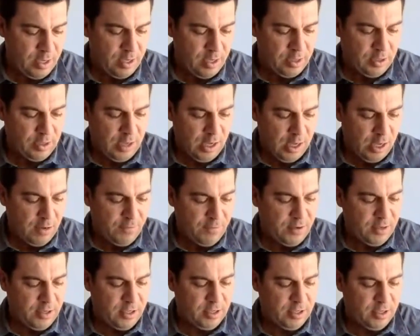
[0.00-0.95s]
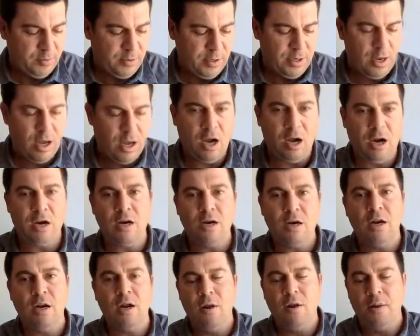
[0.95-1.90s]
Love and discipline.
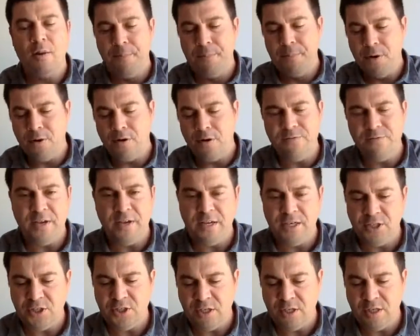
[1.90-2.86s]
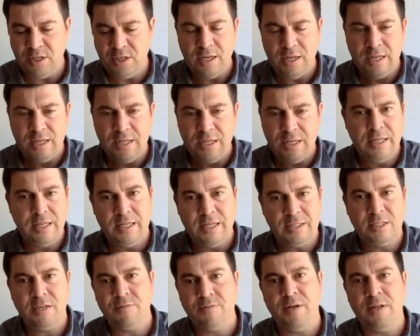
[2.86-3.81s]
Our motivation
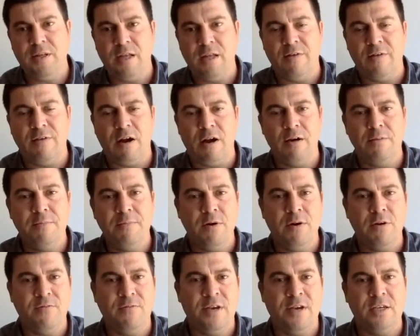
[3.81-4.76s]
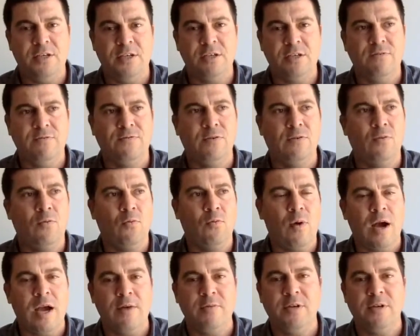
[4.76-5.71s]
needs to be love. Our motivation for
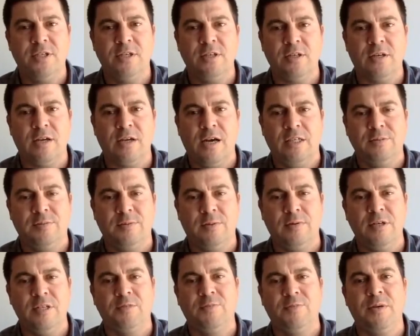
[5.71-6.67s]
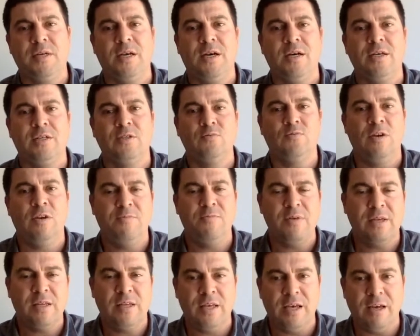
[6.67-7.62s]
why we share the gospel is because we've
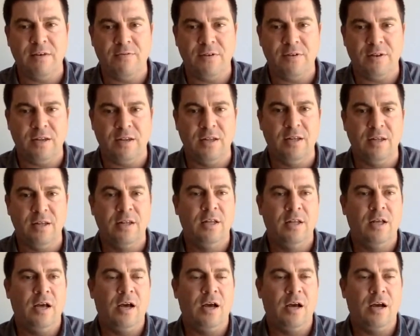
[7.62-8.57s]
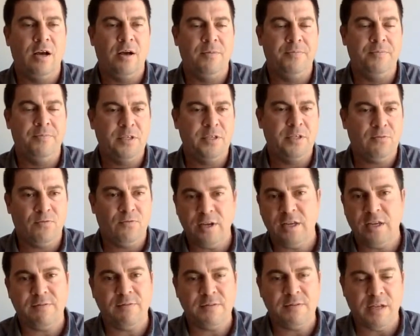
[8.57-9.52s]
been given this free
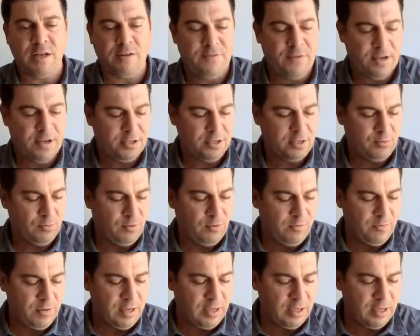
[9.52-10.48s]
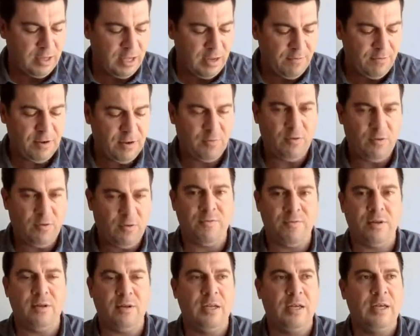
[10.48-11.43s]
gift of salvation. We've been given it. We've
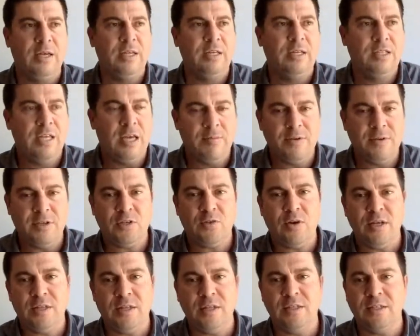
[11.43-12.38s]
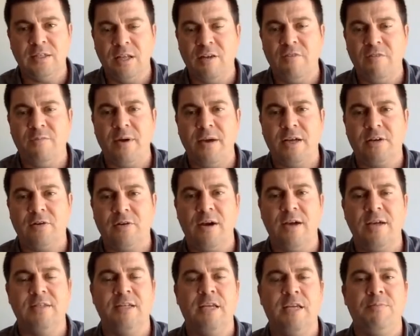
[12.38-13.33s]
been demonstrated this love by
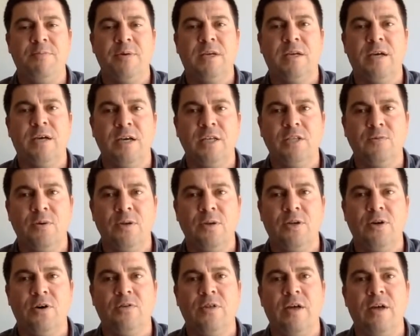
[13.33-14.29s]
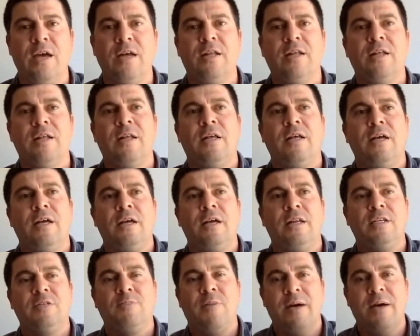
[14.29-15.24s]
Christ. And because we know that it
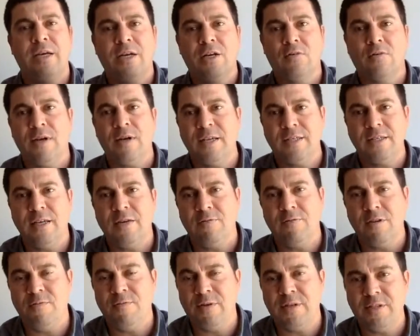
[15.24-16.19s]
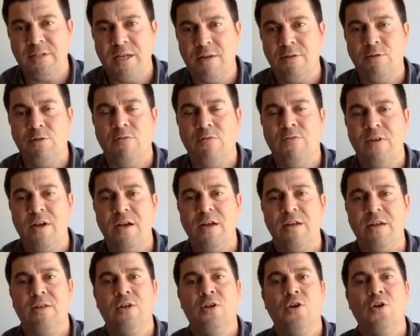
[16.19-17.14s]
is by grace that we've been saved through faith,